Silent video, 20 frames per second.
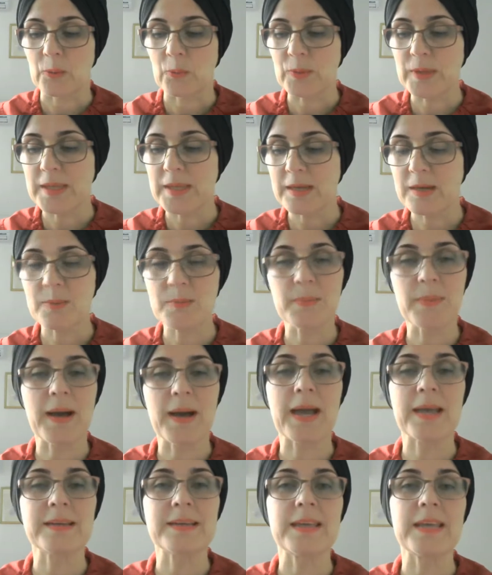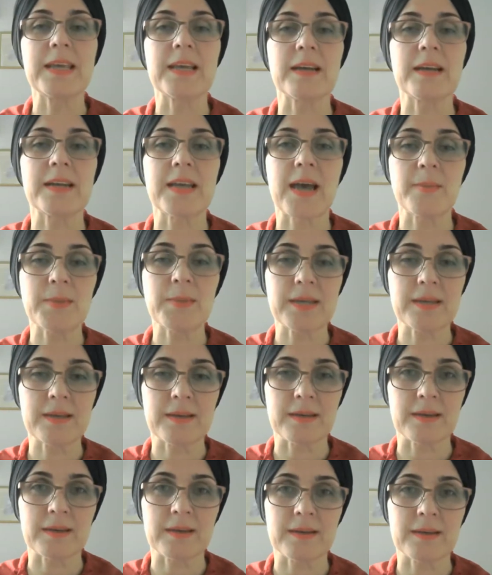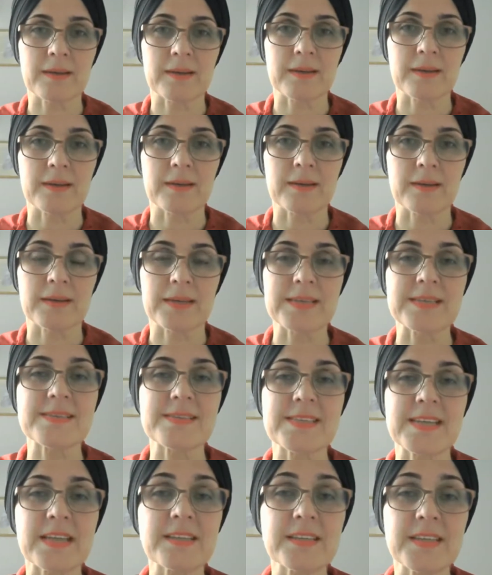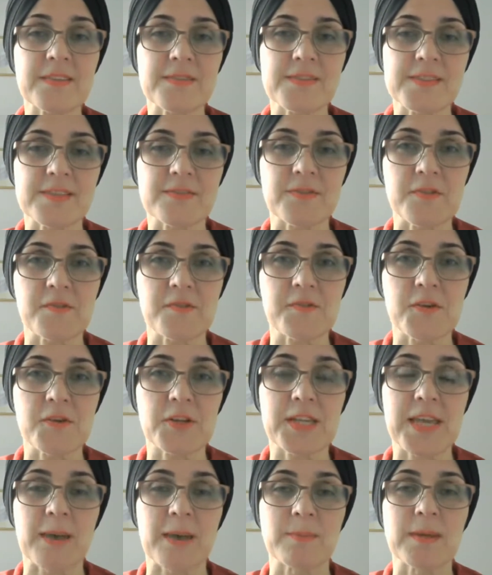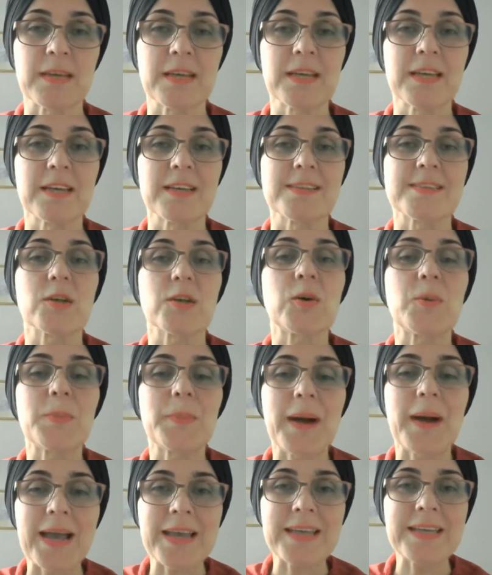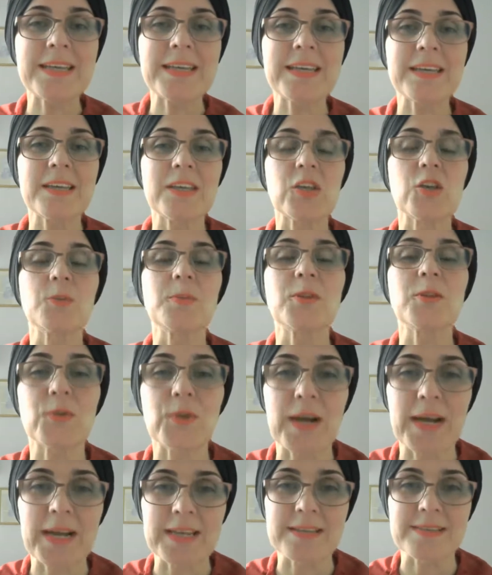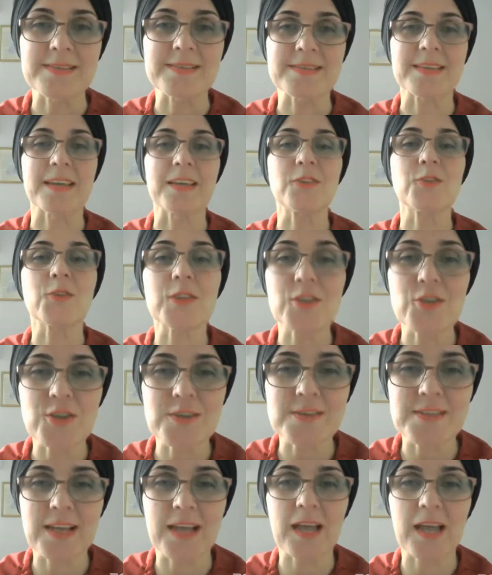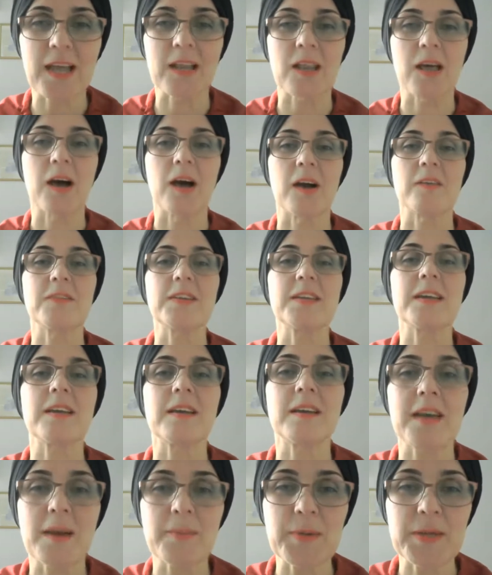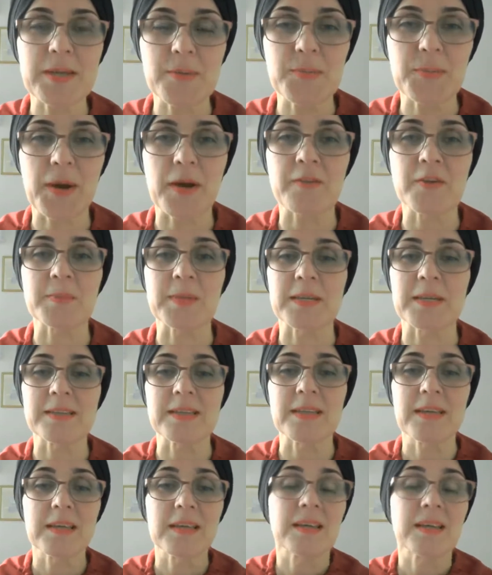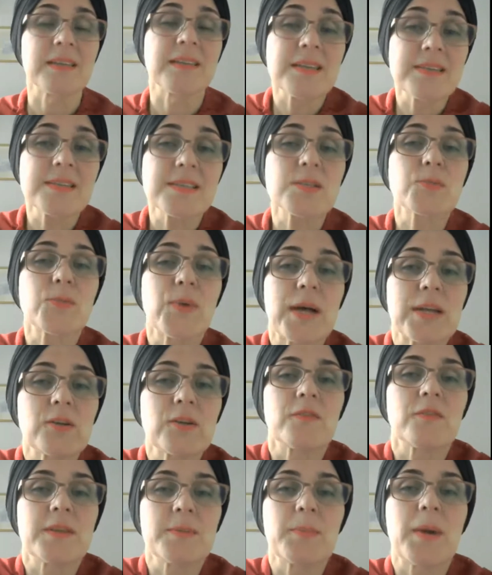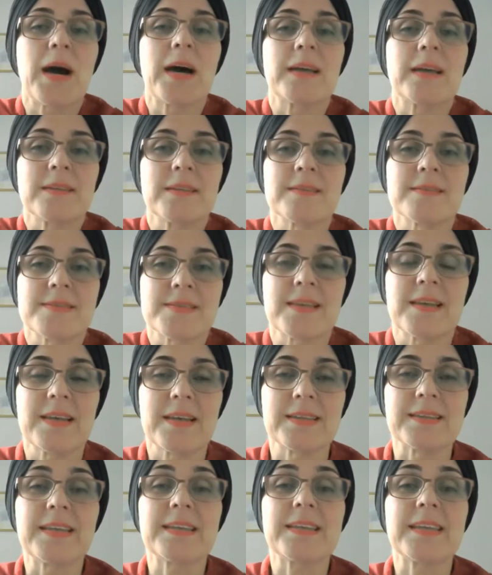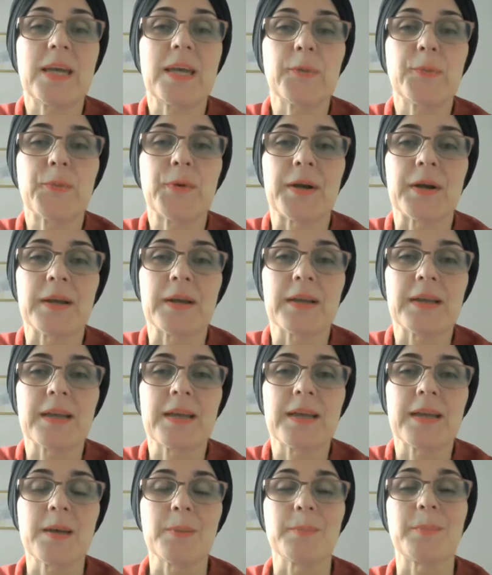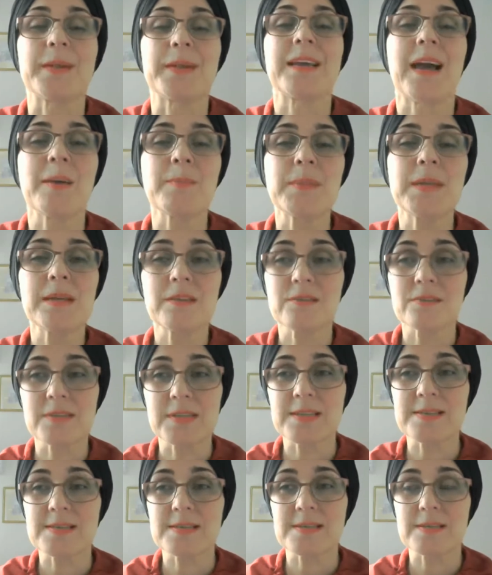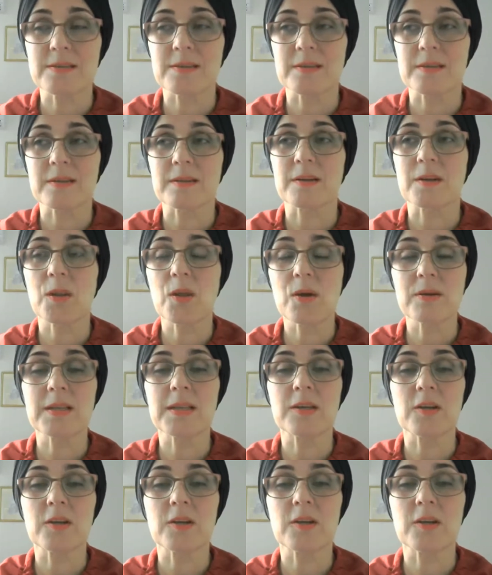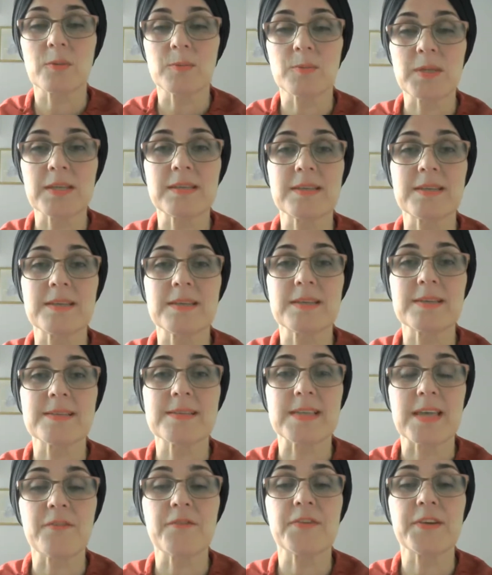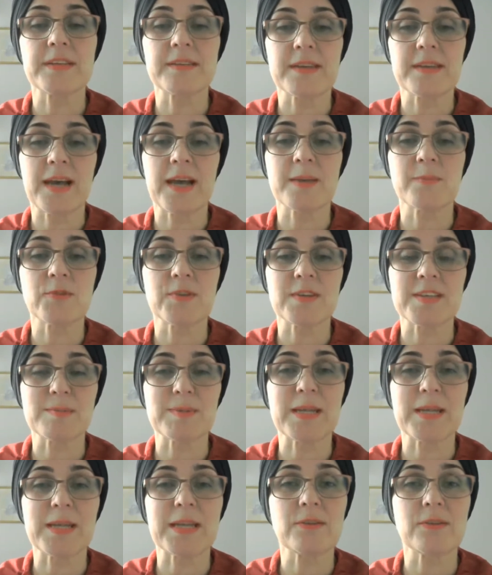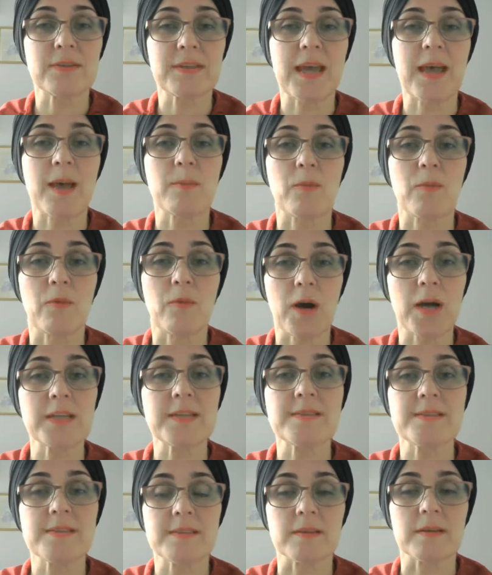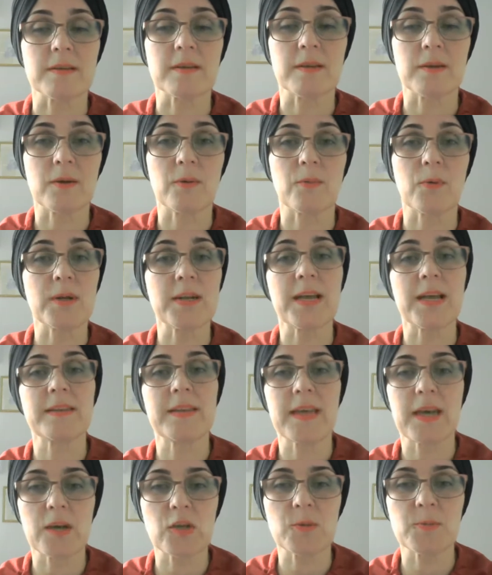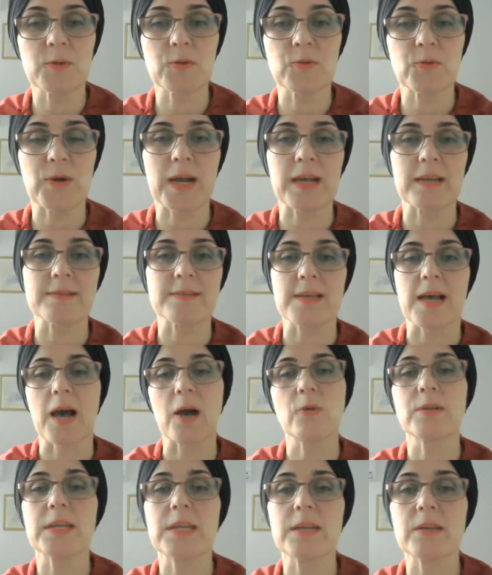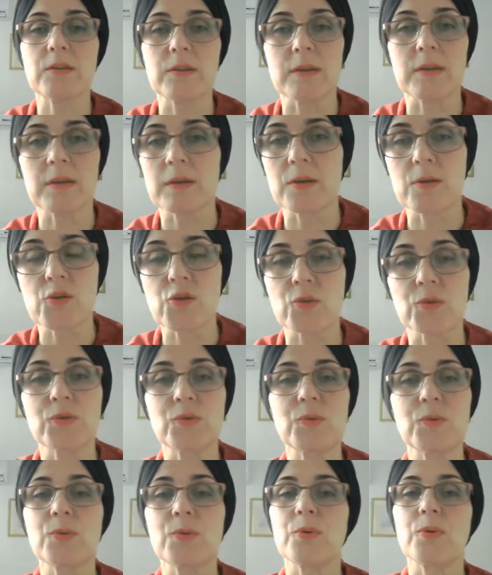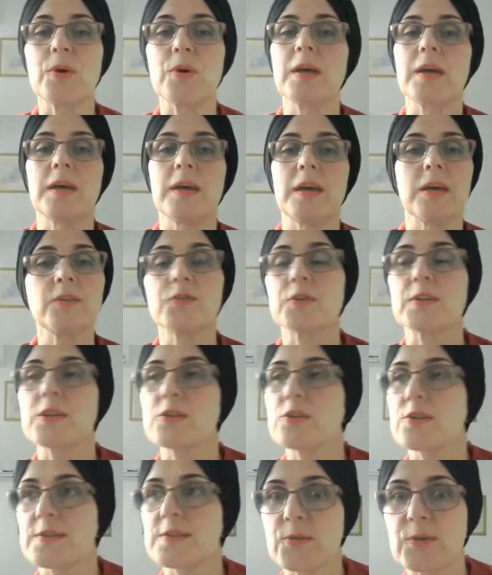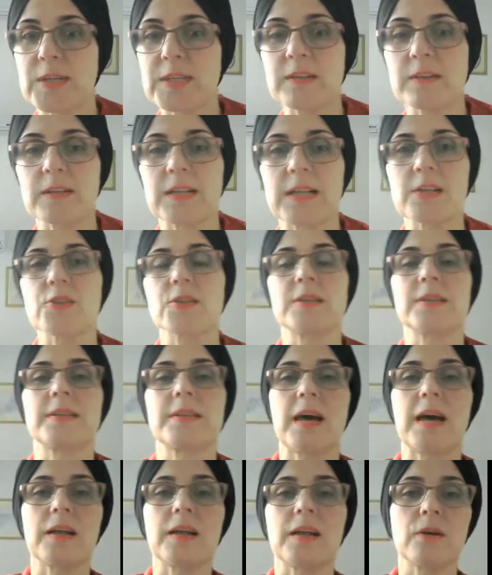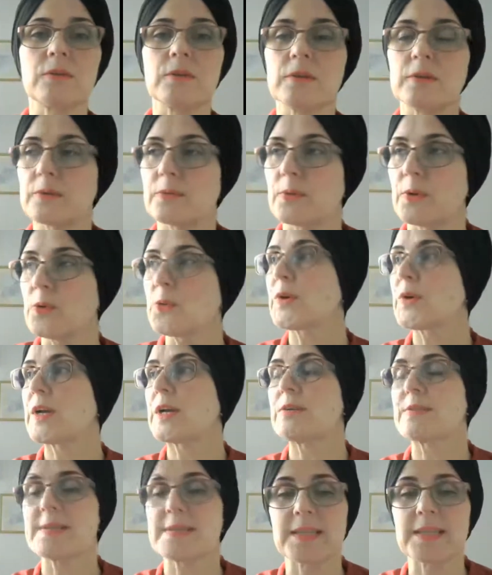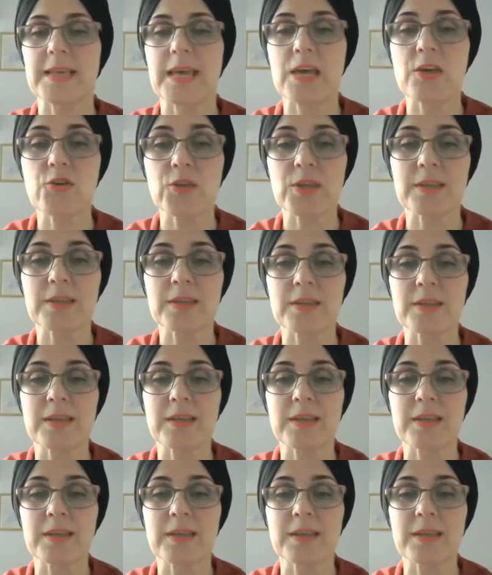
we combine economic incentives for them. So combining human rights, interreligious dialogue with economic empowerment, this is one of the models that can work. But coming to these local communities every time to explain to them what are their human rights, how they should do interreligious or intercultural dialogue or reconciliation,